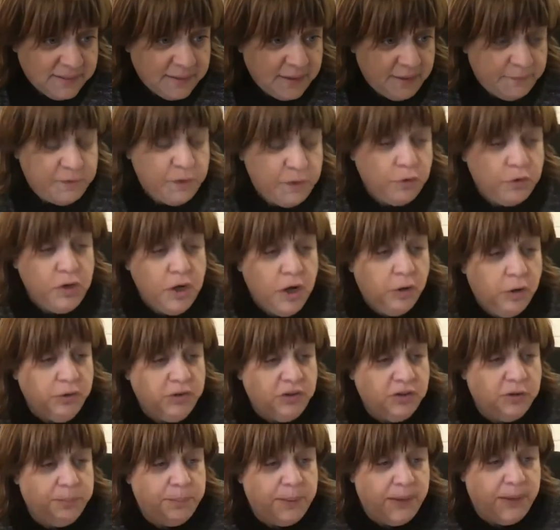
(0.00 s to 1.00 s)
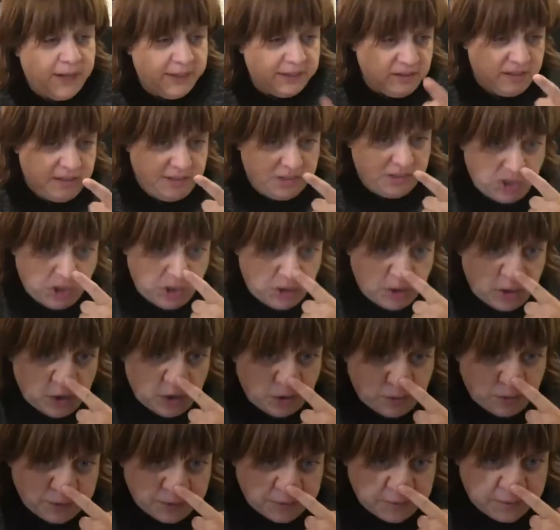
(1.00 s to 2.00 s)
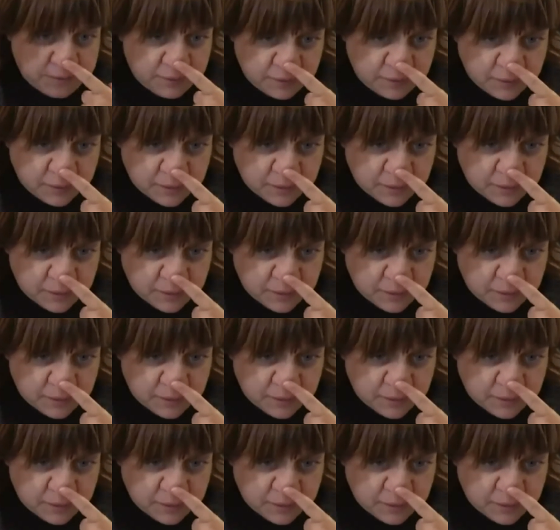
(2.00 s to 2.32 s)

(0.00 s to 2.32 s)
If you know spot, touch your nose.